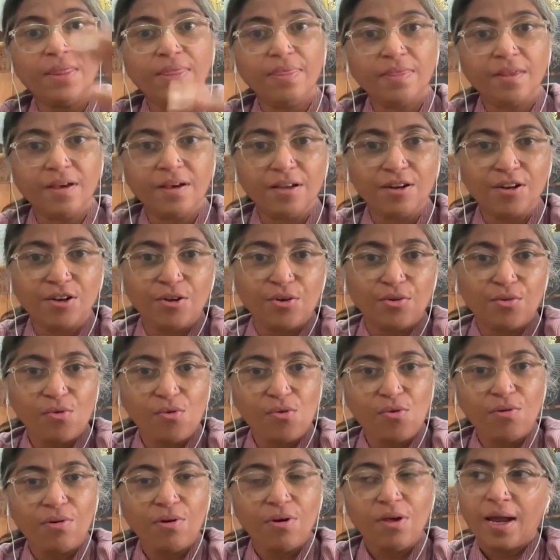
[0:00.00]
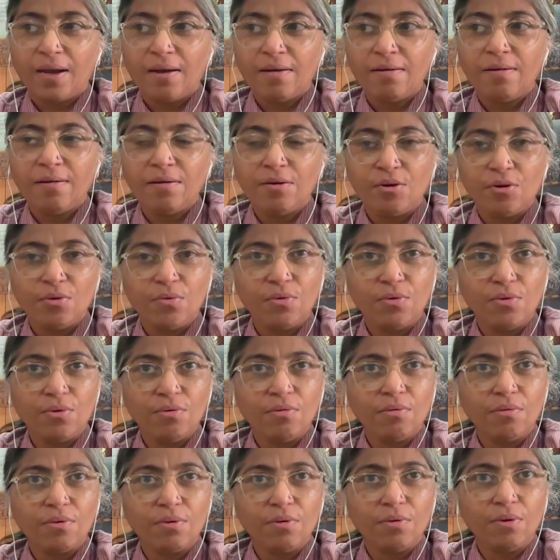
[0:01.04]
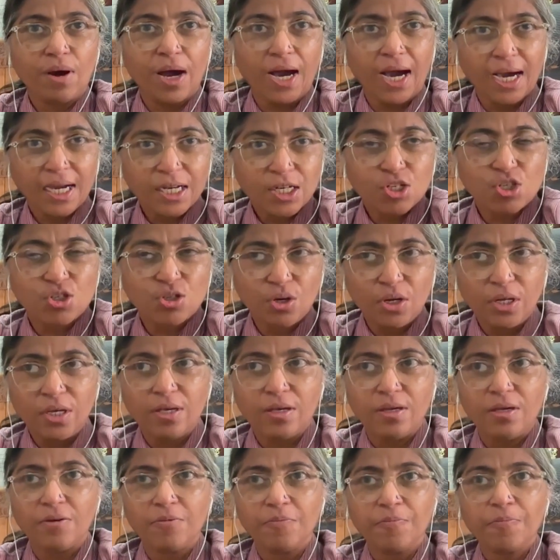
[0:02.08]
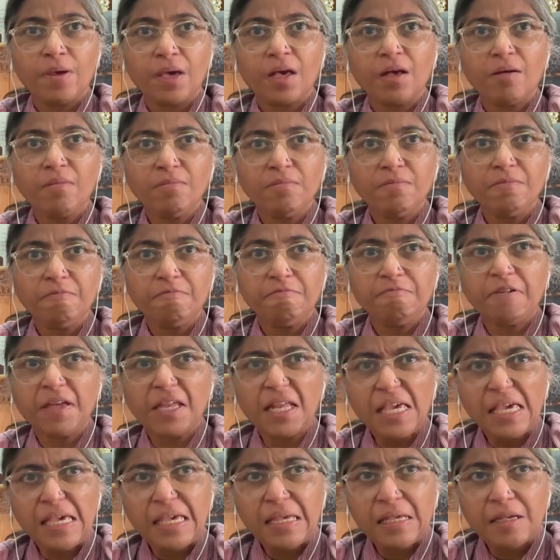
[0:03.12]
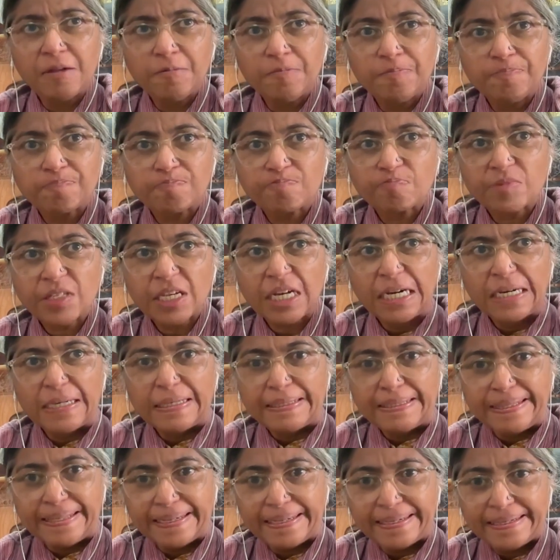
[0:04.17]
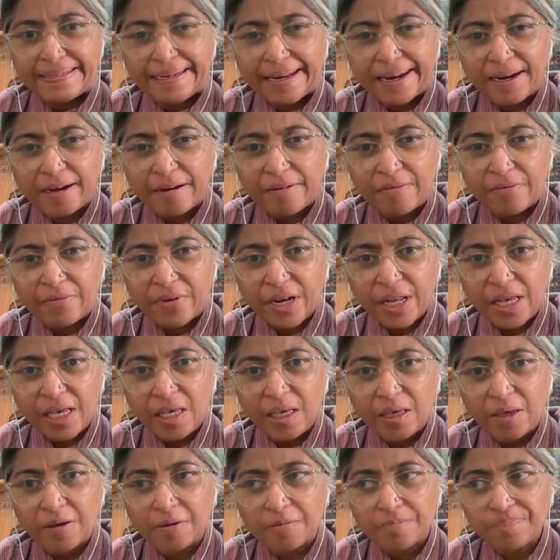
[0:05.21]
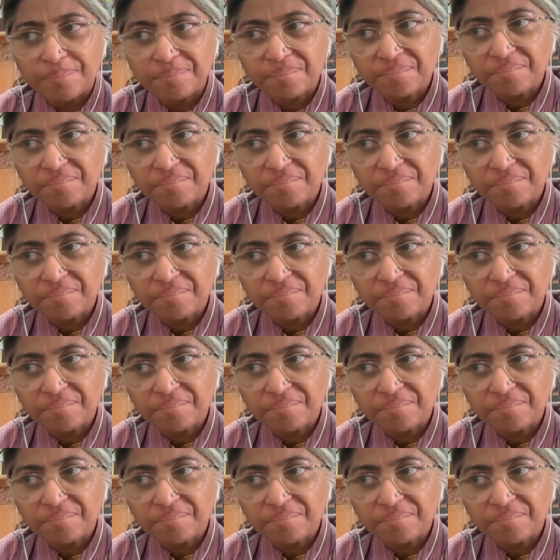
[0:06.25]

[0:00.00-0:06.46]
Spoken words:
shumantar, and you actually become very earthen and very